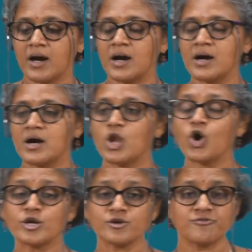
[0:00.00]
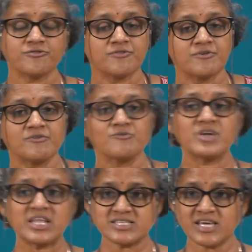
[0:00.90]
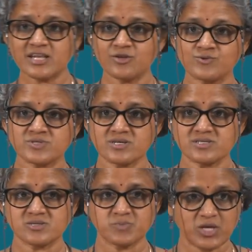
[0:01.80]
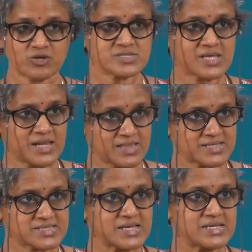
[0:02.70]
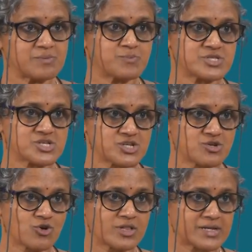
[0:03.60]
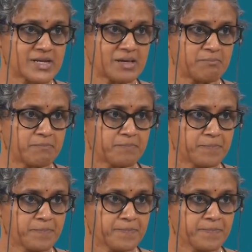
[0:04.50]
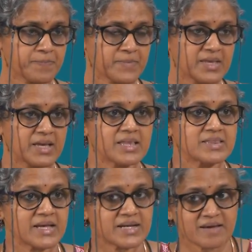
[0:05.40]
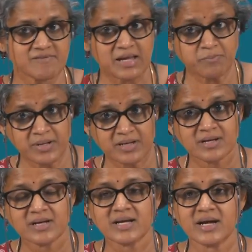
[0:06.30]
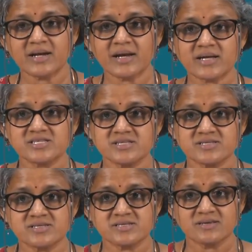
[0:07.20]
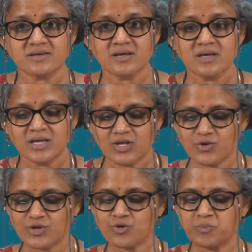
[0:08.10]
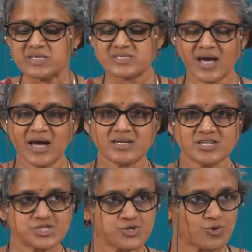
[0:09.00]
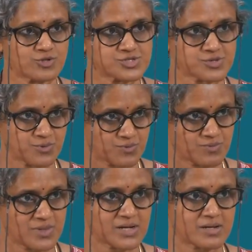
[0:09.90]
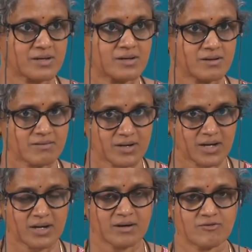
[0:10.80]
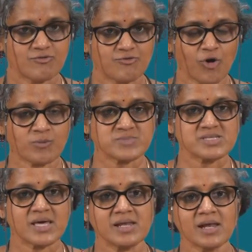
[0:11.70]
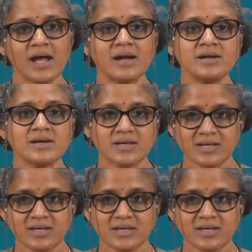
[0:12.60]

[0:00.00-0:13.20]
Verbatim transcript: A uh, lot of wheelchair users because they are in the seated position all the time, they develop contractures. Now, it could be scar tissue also that uh, forms there and